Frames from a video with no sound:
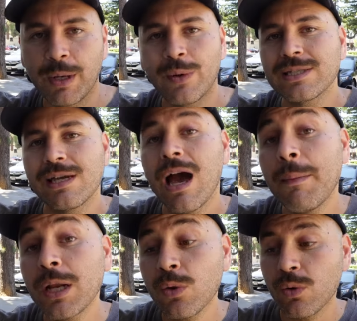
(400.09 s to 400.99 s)
but I want to see how
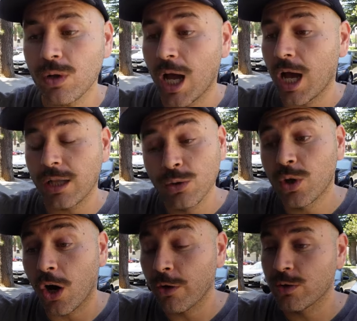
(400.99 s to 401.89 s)
many uh,
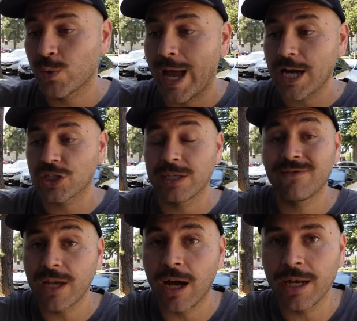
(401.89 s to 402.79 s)
Lucarios we actually
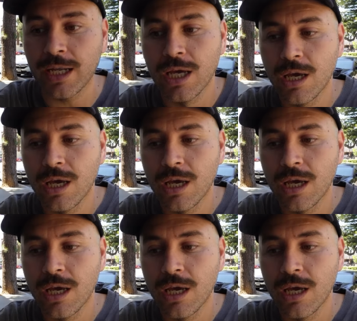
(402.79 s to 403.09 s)
have done,